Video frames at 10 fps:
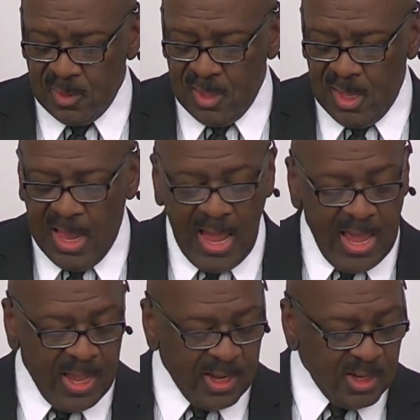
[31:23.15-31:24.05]
I
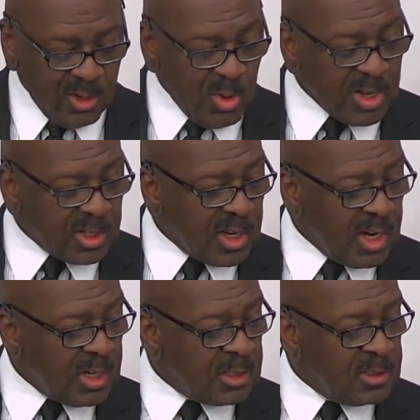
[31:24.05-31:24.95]
had a credit
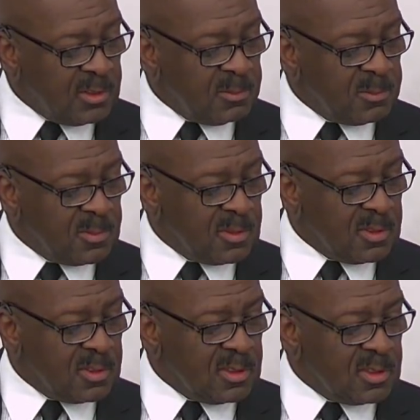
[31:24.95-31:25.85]
card.
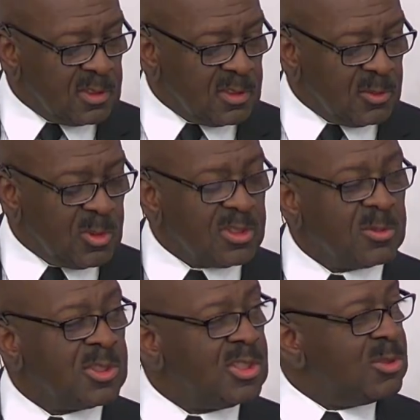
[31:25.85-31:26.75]
What's the
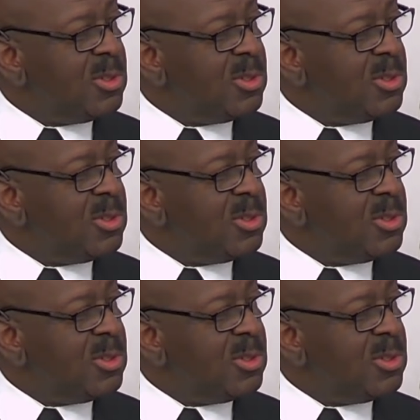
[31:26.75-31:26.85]
word you, when